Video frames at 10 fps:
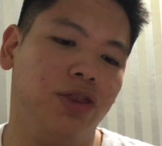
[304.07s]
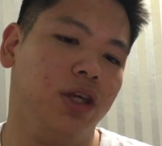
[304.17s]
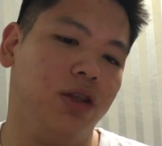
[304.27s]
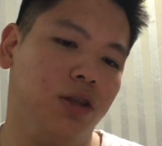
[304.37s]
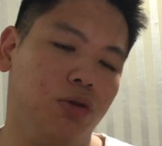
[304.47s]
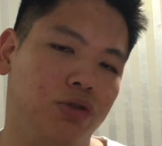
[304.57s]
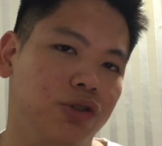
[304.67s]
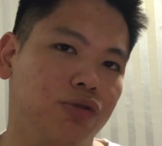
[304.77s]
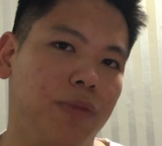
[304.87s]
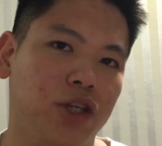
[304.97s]
think those
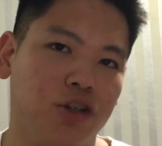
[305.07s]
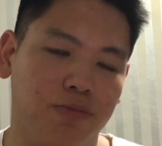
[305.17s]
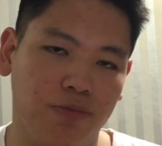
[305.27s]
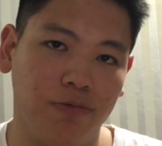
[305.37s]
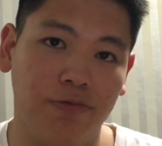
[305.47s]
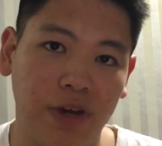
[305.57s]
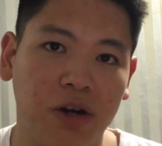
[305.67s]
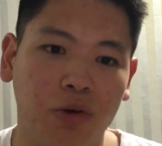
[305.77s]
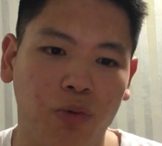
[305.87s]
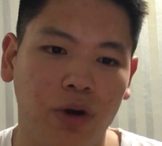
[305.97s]
two match up
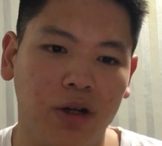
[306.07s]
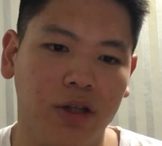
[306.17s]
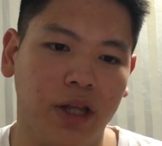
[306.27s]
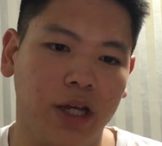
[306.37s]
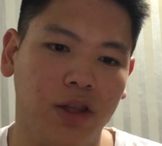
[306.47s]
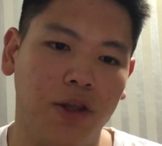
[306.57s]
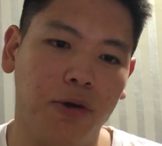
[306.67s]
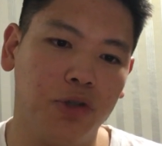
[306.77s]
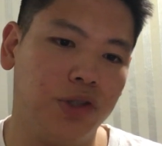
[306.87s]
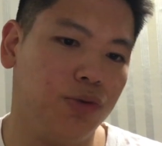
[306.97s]
very well. Like
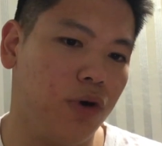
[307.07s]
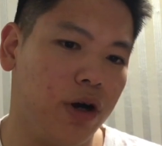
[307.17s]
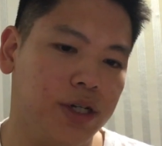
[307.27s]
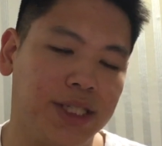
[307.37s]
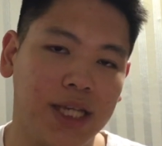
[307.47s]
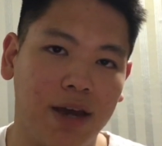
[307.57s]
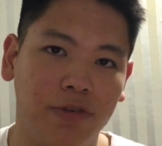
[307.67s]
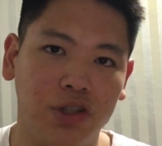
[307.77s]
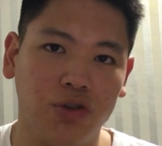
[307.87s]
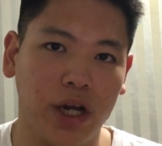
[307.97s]
those two are
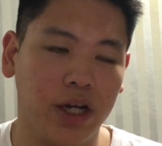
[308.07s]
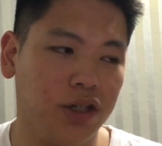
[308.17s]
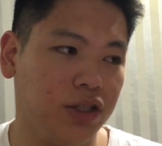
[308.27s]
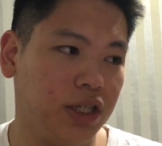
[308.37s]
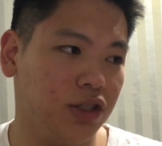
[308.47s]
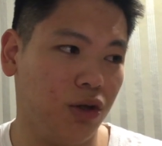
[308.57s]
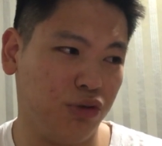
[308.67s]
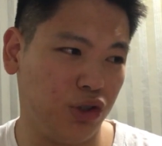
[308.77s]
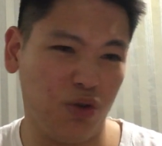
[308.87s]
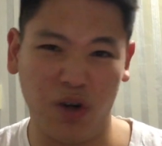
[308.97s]
savvy strikers.
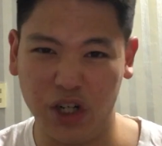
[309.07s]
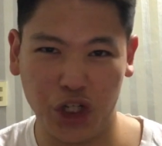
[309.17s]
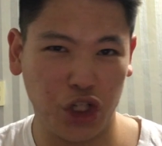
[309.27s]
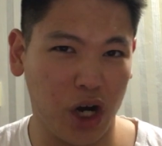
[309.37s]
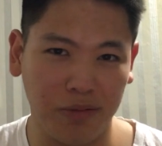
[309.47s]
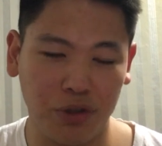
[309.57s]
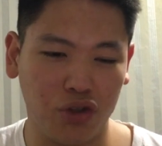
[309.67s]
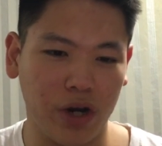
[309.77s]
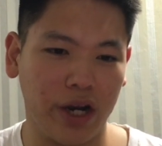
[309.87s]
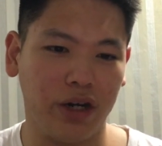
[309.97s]
Those two are sharp
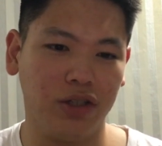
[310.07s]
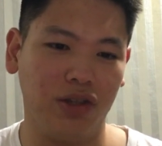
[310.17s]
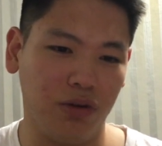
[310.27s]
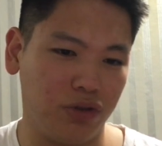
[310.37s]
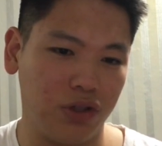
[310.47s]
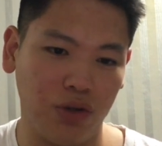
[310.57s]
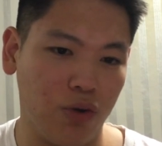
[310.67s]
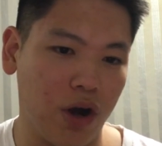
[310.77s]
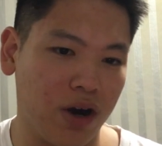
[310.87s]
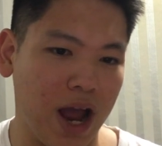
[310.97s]
strikers. Those two
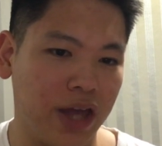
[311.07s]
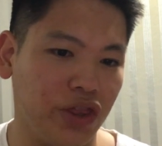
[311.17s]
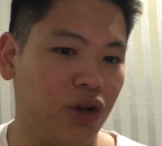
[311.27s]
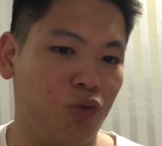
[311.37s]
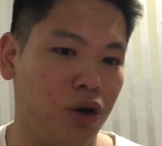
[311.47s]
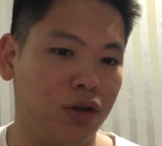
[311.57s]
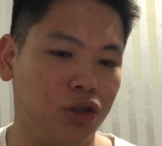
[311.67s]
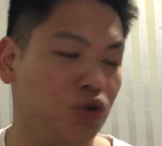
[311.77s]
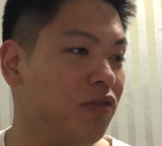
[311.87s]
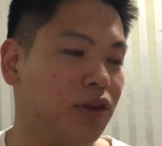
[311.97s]
are, I think,
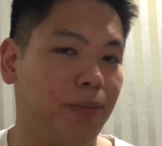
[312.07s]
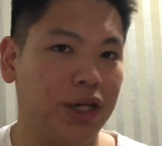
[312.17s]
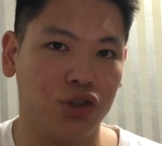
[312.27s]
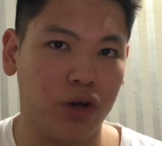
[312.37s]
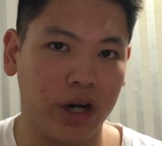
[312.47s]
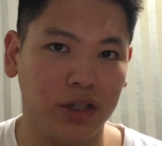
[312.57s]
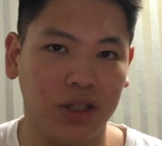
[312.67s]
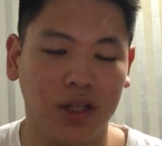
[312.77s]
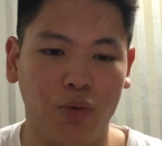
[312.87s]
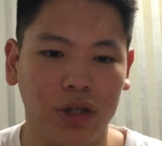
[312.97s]
two of the best strikers
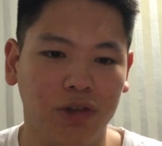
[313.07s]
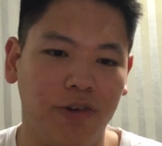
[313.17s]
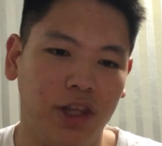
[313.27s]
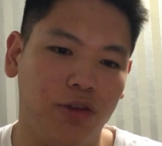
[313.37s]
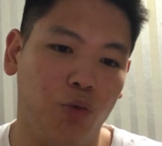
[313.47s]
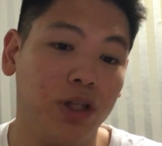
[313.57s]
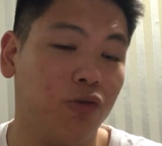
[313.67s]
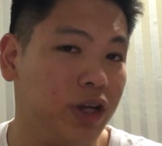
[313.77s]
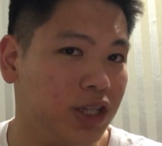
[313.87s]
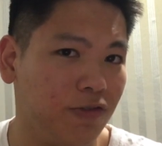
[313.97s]
in the
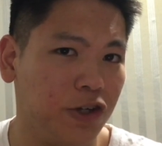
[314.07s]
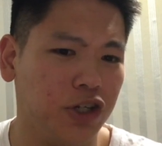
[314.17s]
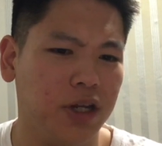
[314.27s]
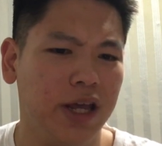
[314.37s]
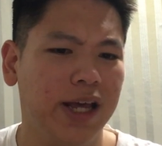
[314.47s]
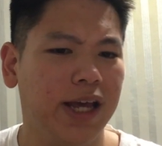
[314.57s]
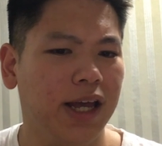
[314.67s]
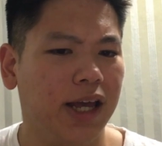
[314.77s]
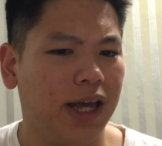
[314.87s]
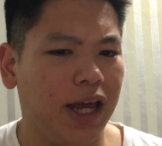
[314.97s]
welterweight division.
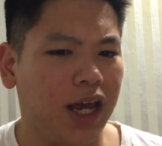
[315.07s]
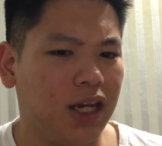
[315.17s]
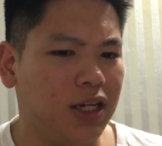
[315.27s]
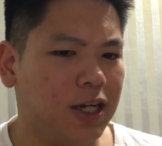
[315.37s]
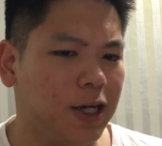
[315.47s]
And